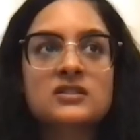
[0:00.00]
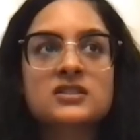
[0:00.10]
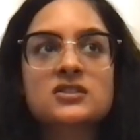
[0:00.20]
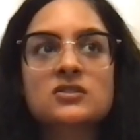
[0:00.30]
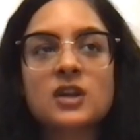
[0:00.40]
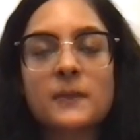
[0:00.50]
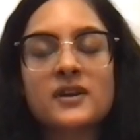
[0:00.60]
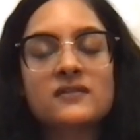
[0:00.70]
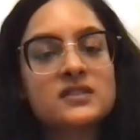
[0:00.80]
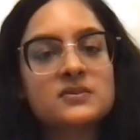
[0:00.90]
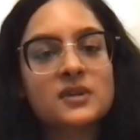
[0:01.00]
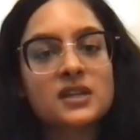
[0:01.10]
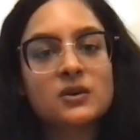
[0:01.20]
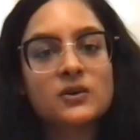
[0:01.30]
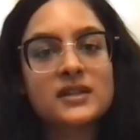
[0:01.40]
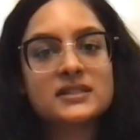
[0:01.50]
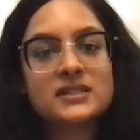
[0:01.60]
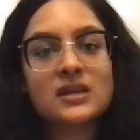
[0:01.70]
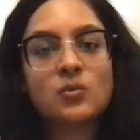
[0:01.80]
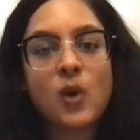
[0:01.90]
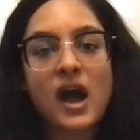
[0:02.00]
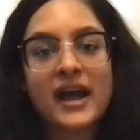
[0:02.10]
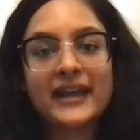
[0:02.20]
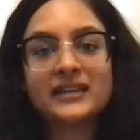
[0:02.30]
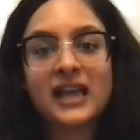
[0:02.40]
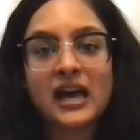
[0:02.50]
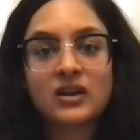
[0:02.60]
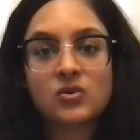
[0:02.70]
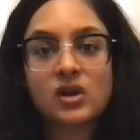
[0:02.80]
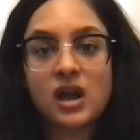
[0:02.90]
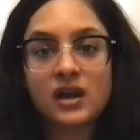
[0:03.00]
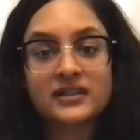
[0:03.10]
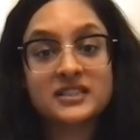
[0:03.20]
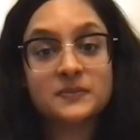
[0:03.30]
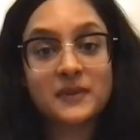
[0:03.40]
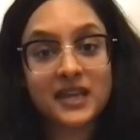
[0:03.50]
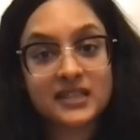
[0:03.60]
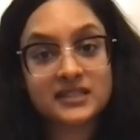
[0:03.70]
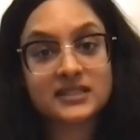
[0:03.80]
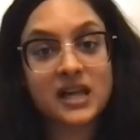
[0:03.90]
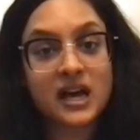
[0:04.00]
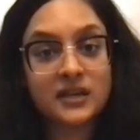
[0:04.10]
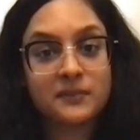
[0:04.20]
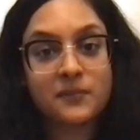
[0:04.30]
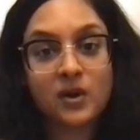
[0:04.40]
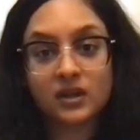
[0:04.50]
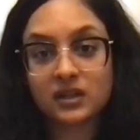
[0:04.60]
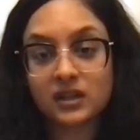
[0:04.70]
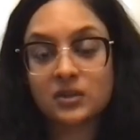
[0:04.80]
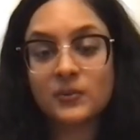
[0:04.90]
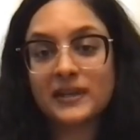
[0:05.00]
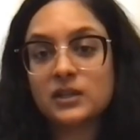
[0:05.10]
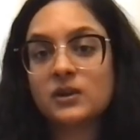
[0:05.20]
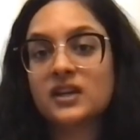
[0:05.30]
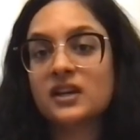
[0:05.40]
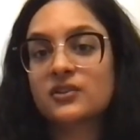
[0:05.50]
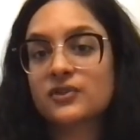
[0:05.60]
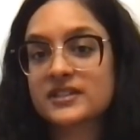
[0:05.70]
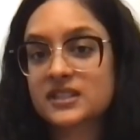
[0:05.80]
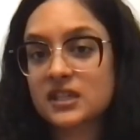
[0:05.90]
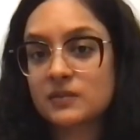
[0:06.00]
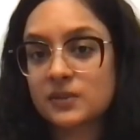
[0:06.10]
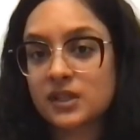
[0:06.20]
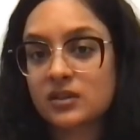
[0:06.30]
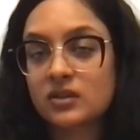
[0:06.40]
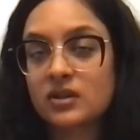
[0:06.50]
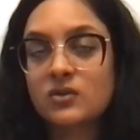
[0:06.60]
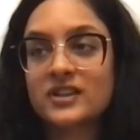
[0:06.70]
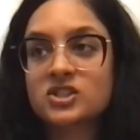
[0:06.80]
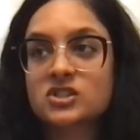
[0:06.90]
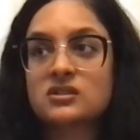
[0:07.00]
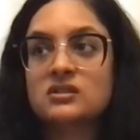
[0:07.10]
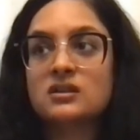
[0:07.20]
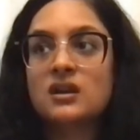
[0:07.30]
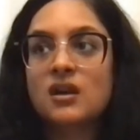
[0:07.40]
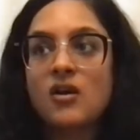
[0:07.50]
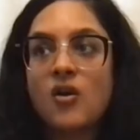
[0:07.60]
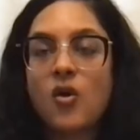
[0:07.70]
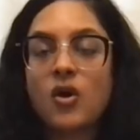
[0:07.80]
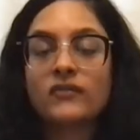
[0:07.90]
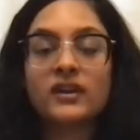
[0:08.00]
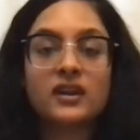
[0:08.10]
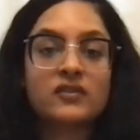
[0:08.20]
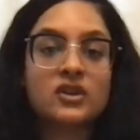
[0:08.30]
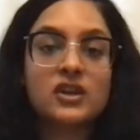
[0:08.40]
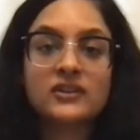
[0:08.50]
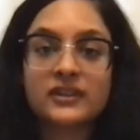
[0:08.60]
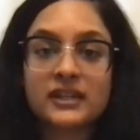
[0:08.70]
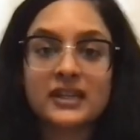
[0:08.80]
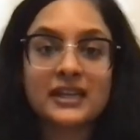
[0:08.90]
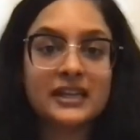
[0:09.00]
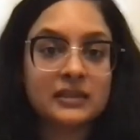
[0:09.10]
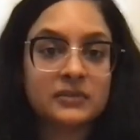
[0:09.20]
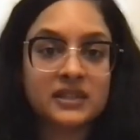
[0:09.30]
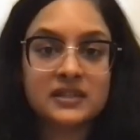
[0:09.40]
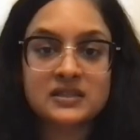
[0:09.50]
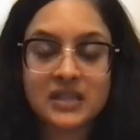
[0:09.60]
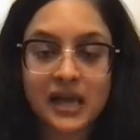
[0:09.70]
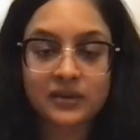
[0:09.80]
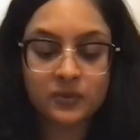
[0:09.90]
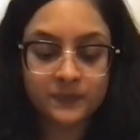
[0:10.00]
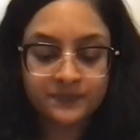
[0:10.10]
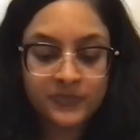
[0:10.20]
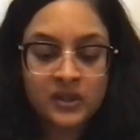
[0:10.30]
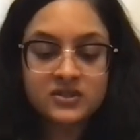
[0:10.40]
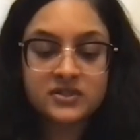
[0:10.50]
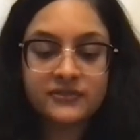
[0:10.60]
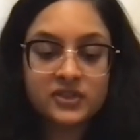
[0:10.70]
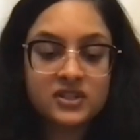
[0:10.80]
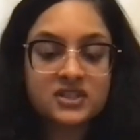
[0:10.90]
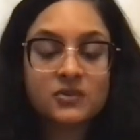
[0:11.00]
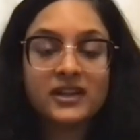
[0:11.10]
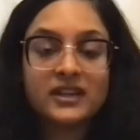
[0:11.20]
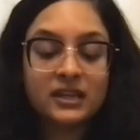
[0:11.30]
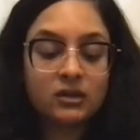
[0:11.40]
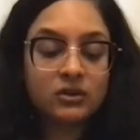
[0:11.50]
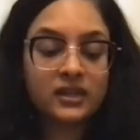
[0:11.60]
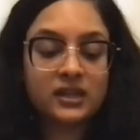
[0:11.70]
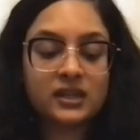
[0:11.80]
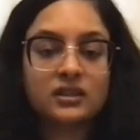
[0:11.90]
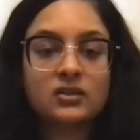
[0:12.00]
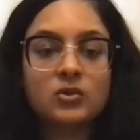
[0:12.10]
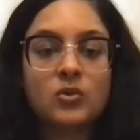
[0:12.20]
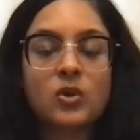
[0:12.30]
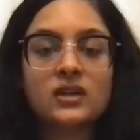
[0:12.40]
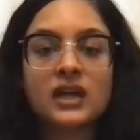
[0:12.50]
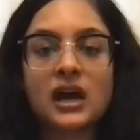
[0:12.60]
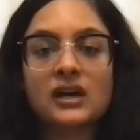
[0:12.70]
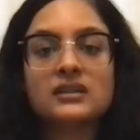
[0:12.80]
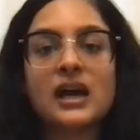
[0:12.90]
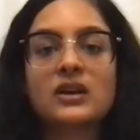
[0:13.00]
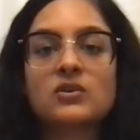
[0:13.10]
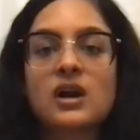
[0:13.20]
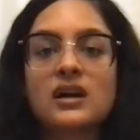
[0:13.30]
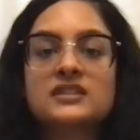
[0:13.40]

So the topic of this video is that why tarot card spreads are important when you are addressing a particular question or whenever you are reading anybody's tarot. So first, quickly looking into what are tarot card